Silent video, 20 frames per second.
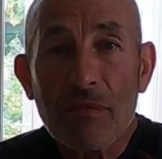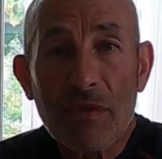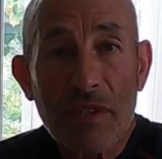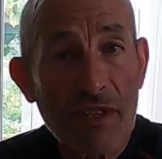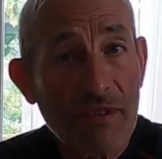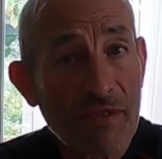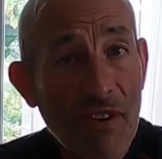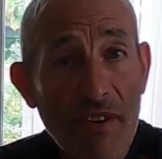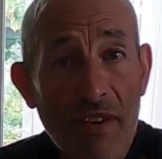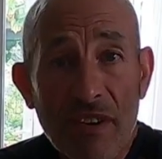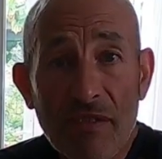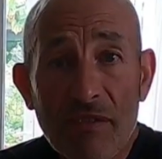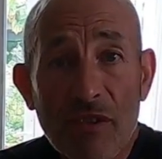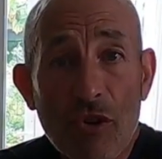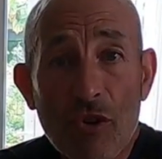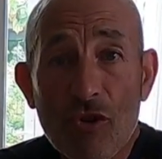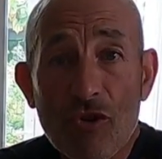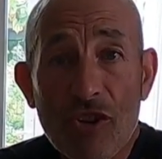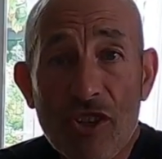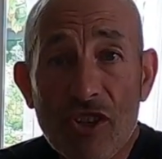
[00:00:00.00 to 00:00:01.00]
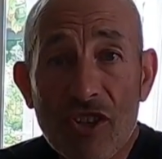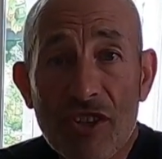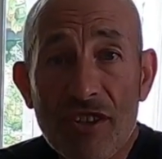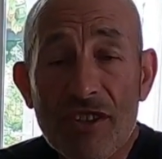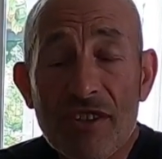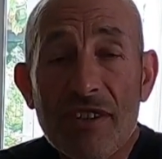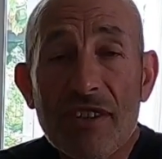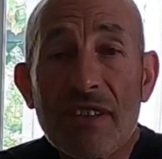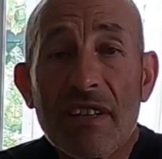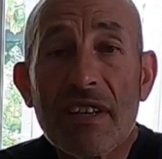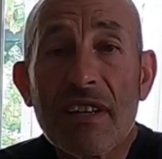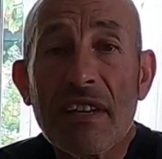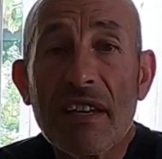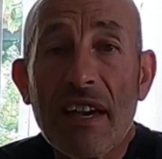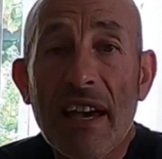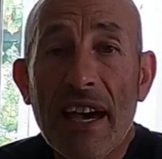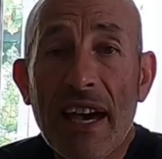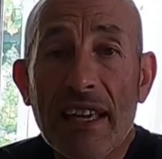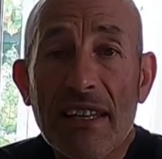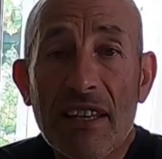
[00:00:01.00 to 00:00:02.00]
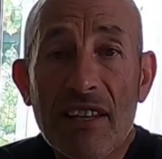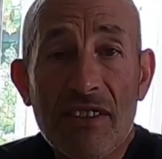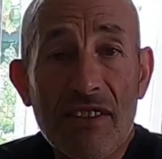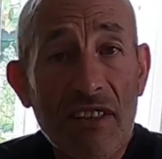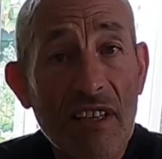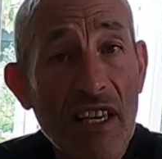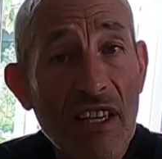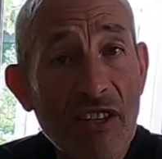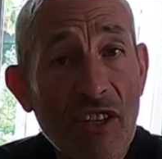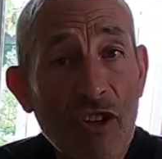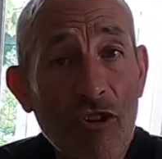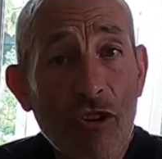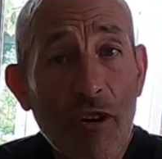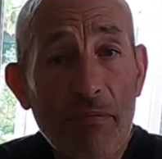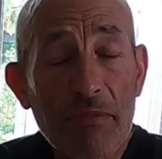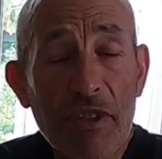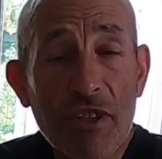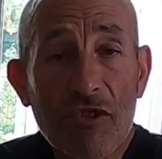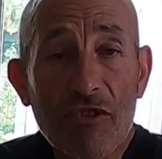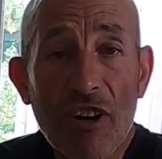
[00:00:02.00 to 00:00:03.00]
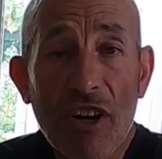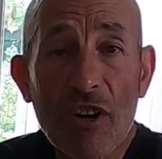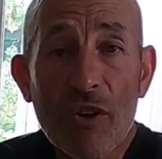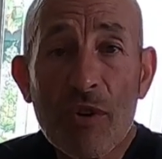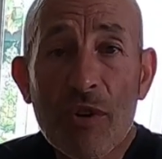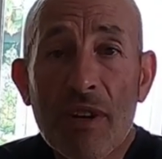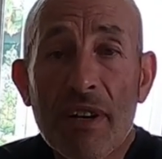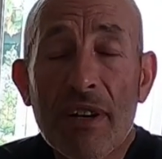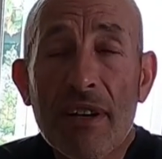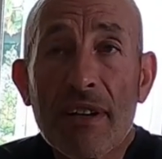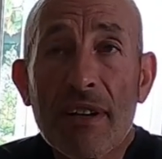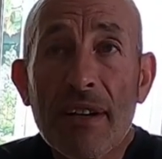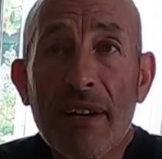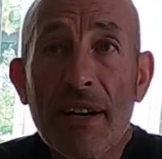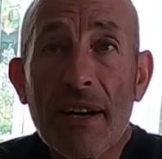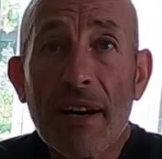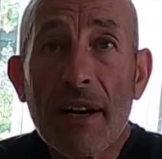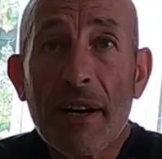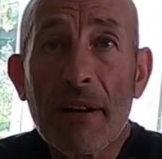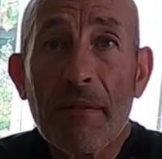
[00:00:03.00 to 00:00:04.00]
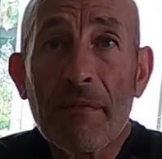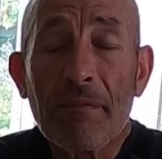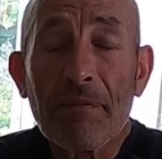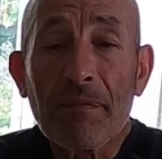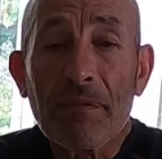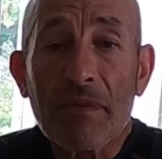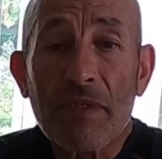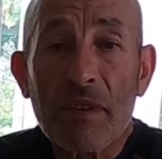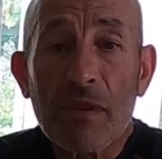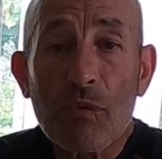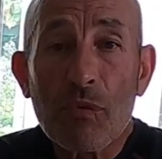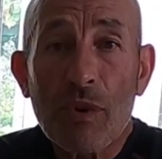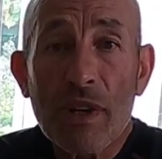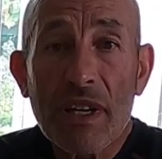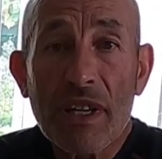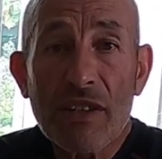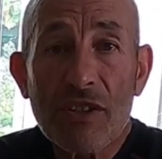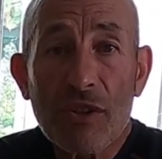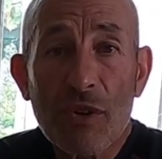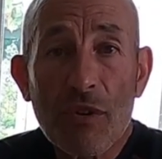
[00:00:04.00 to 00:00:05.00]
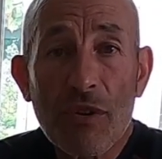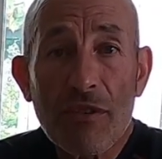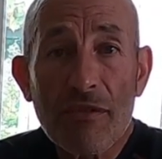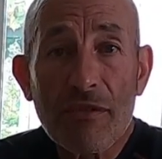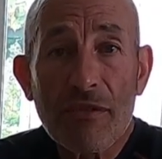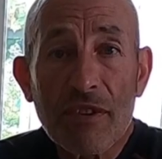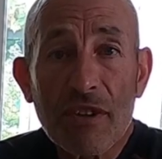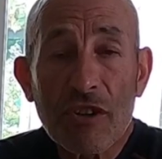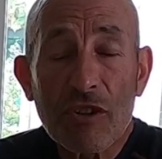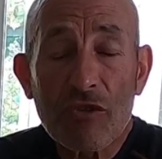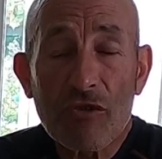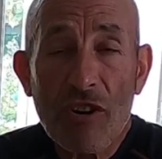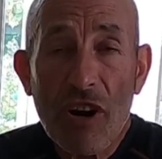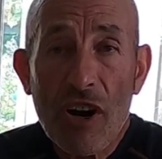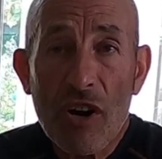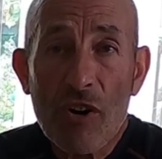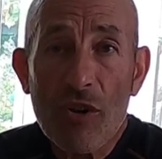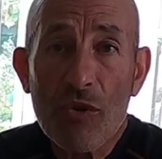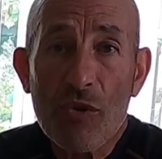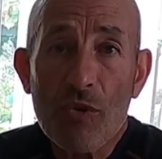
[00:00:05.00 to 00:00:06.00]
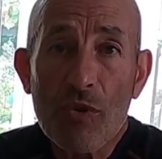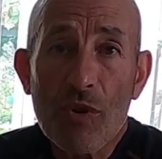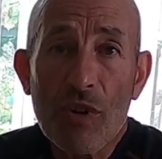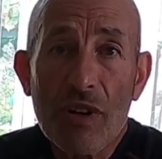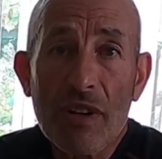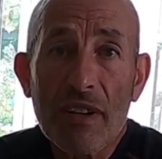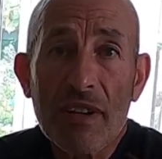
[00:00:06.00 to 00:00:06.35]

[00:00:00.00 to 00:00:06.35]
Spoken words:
It's very nutritious and it's an easy crop to grow. We sort of grow